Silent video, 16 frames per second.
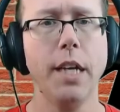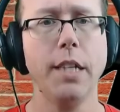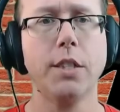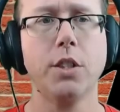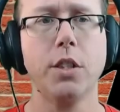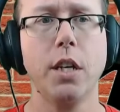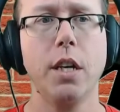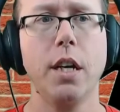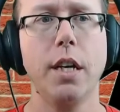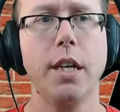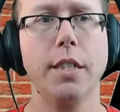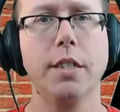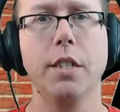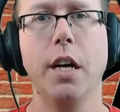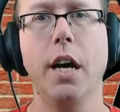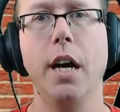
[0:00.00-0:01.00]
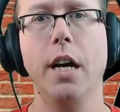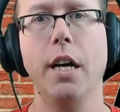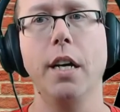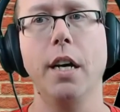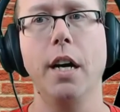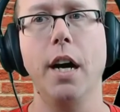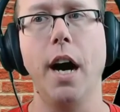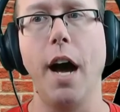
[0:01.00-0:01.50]
It's, it's a,
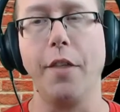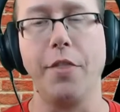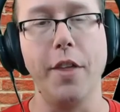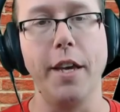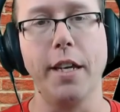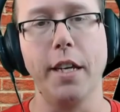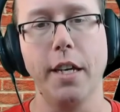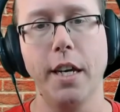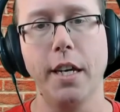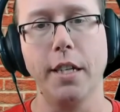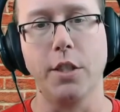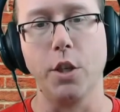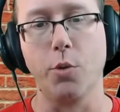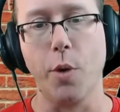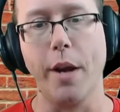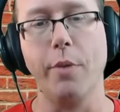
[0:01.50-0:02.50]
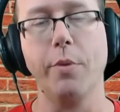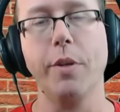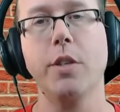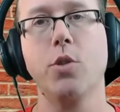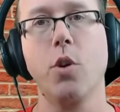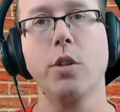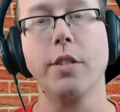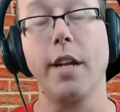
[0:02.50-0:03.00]
uh, I think it's a great
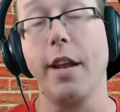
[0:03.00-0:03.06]
resource.